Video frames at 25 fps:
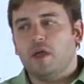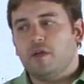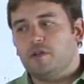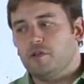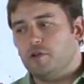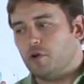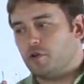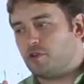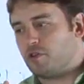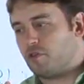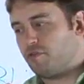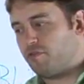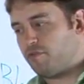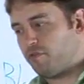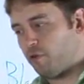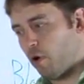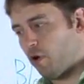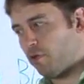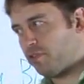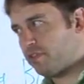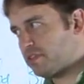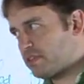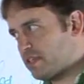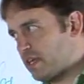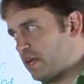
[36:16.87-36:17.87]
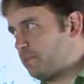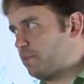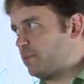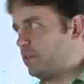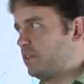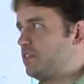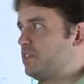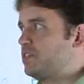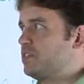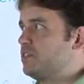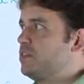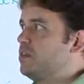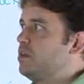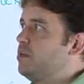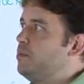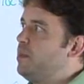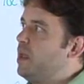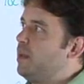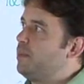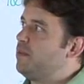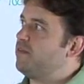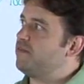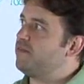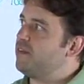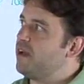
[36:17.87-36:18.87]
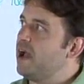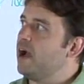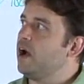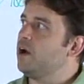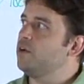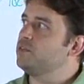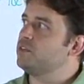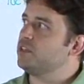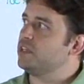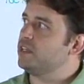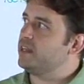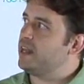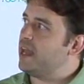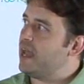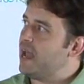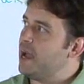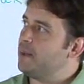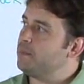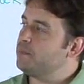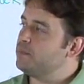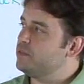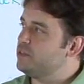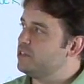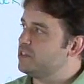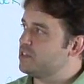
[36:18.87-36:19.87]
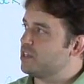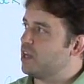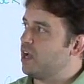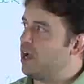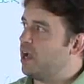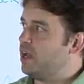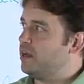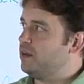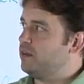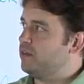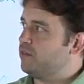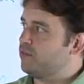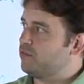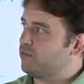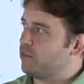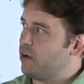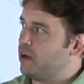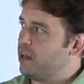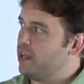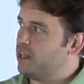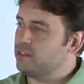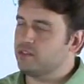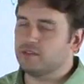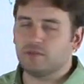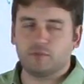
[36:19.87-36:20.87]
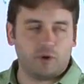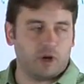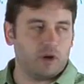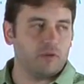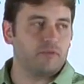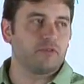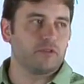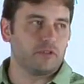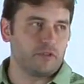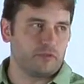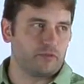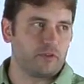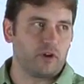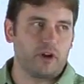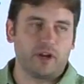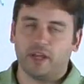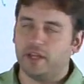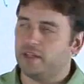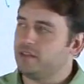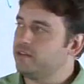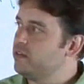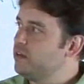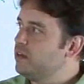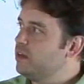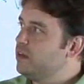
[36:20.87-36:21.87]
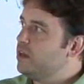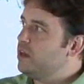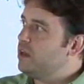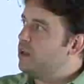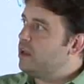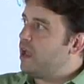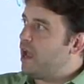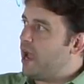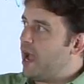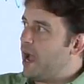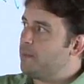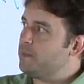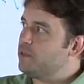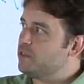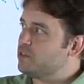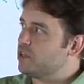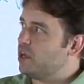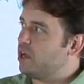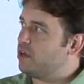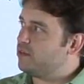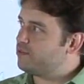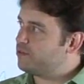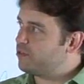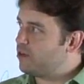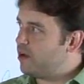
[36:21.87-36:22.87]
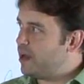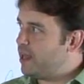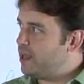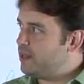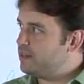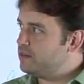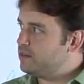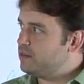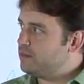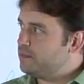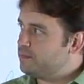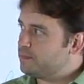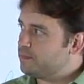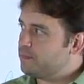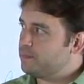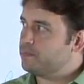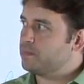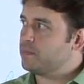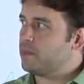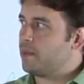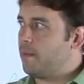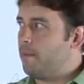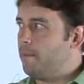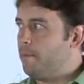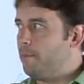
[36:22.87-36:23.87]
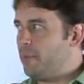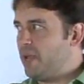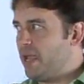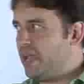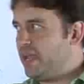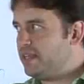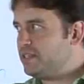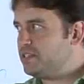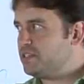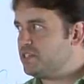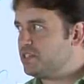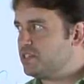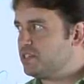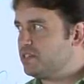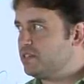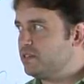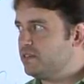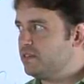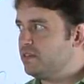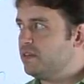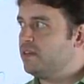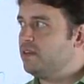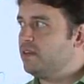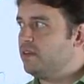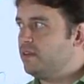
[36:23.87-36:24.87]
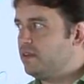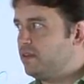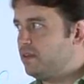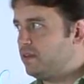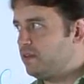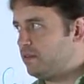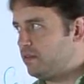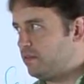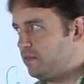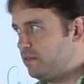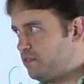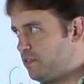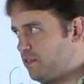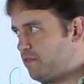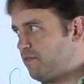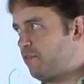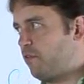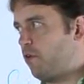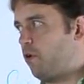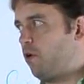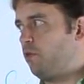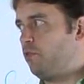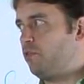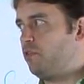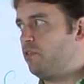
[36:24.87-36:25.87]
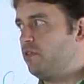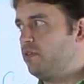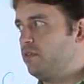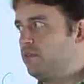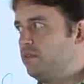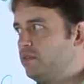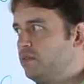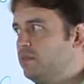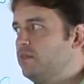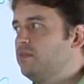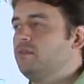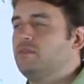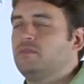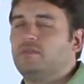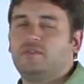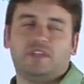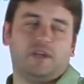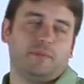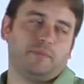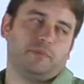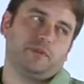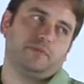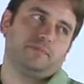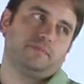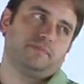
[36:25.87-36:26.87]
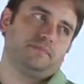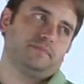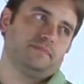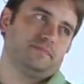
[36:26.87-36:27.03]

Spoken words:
Your default templates may be found in app design front end, well, for the front end, app design front end, base, default, template.